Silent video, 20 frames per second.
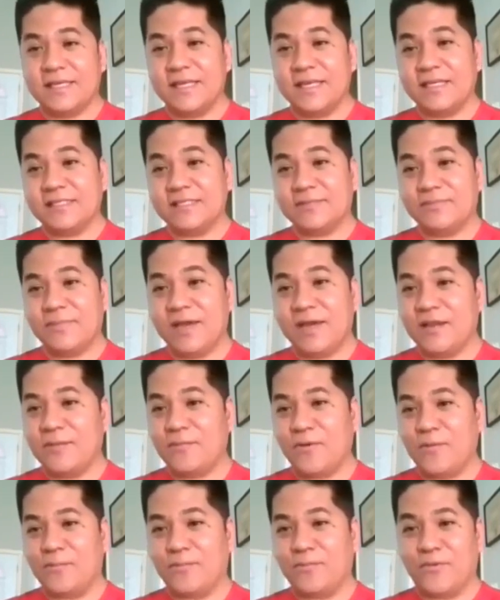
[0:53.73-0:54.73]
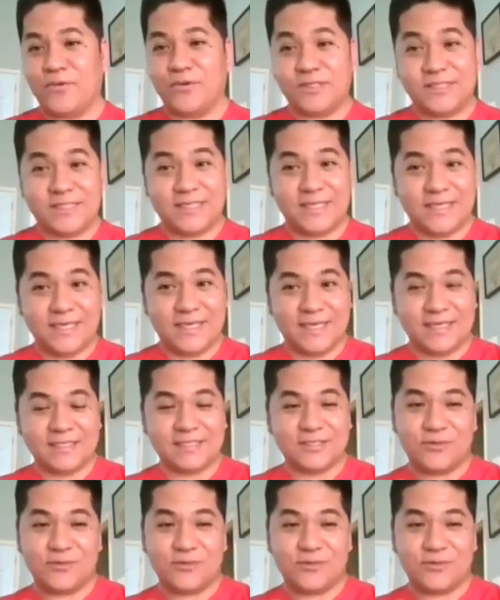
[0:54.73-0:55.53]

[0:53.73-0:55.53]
is made up of protein,